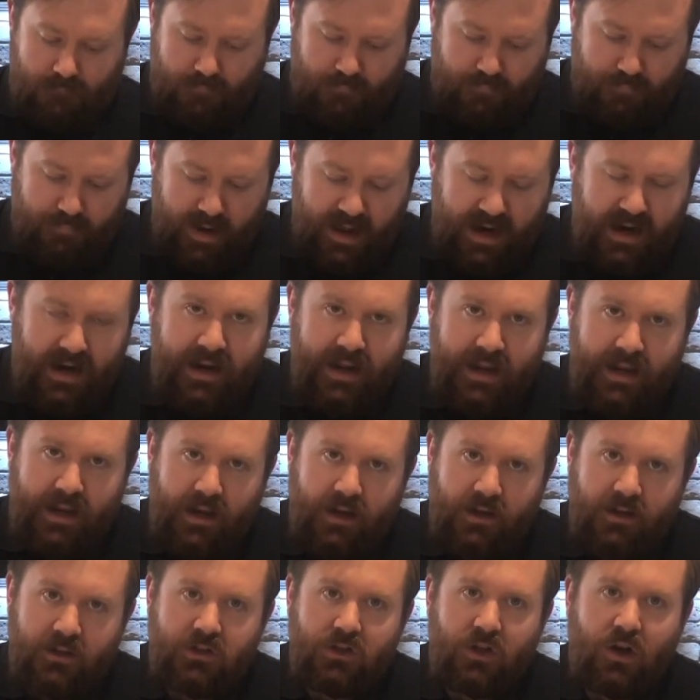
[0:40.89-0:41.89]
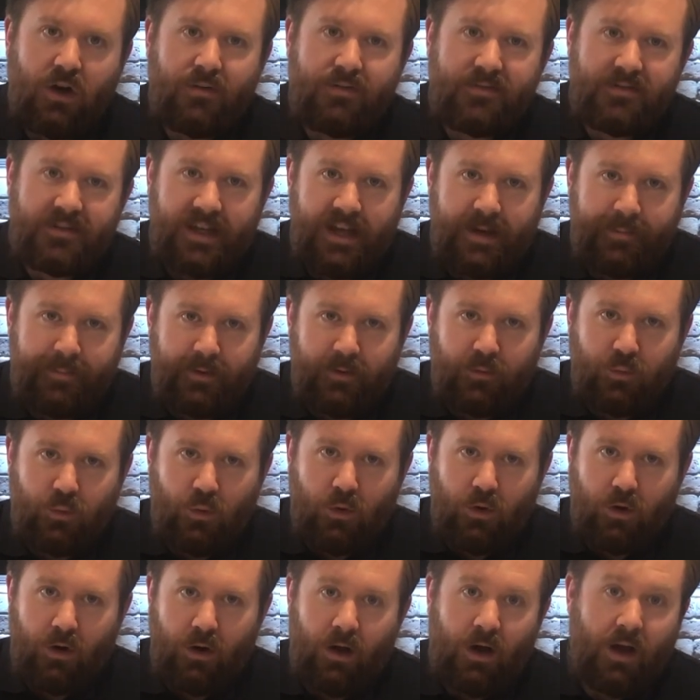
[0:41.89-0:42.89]
millilitres of tepid
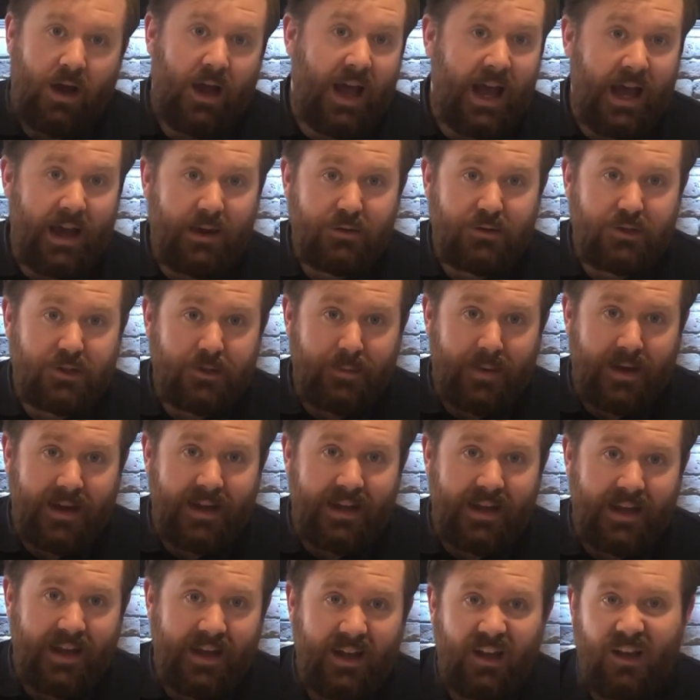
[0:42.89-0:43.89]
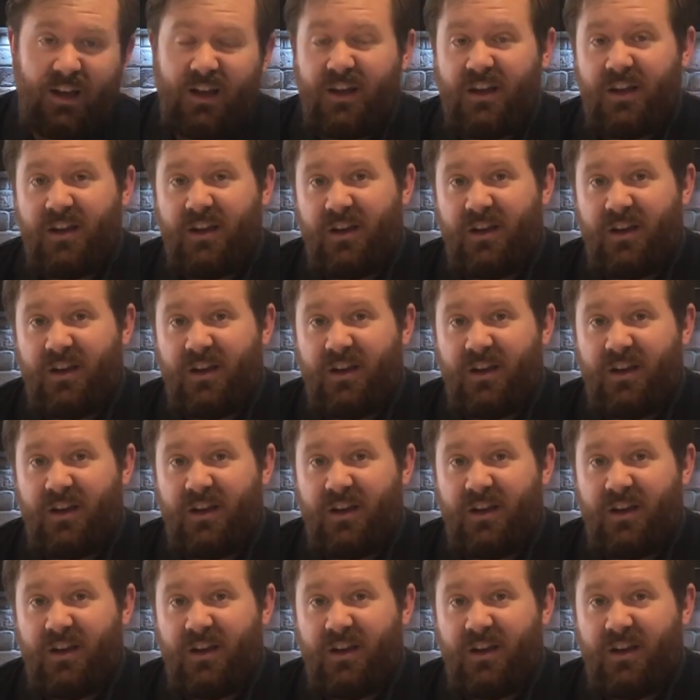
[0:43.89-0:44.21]
water. How do you make it?